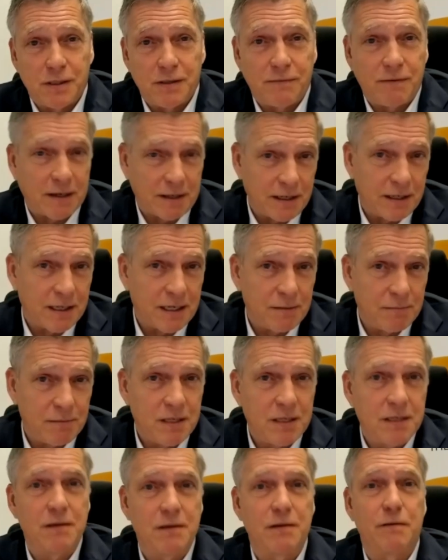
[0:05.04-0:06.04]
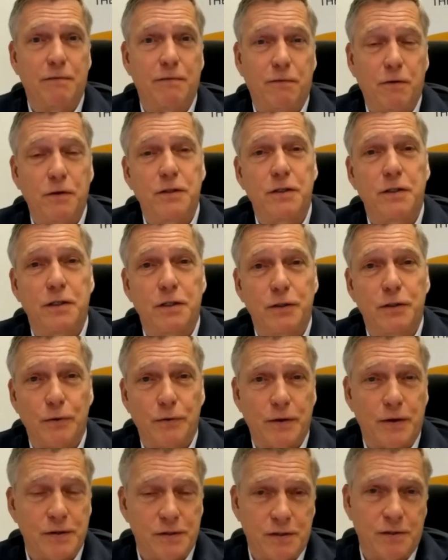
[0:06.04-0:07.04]
WACKER Chemie full year
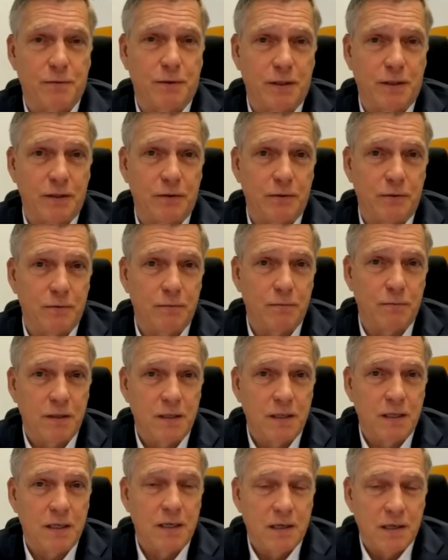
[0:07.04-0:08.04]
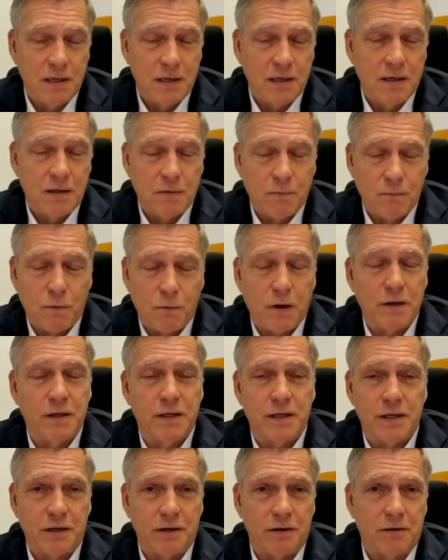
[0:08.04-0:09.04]
2022. What a
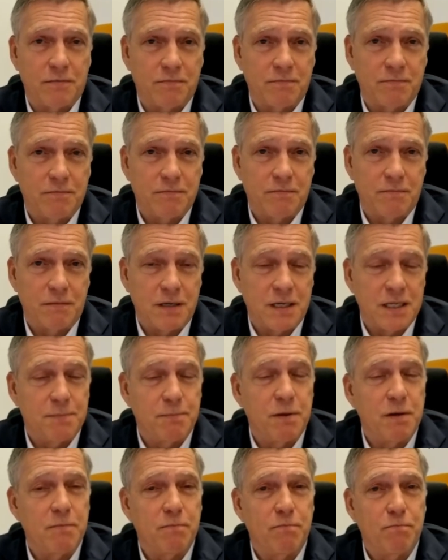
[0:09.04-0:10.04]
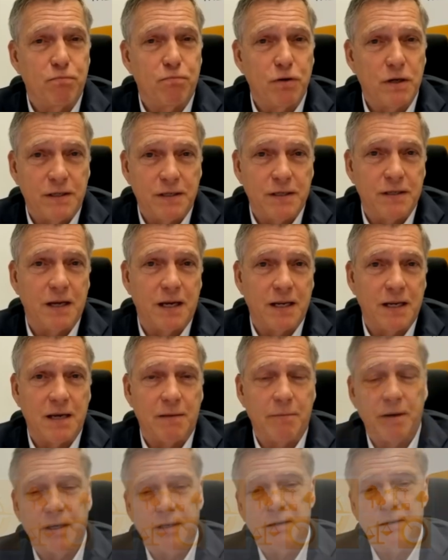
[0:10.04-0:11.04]
year. It's been pretty
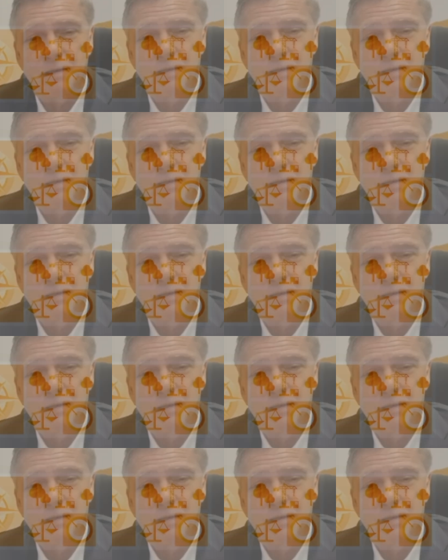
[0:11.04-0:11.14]
dynamic.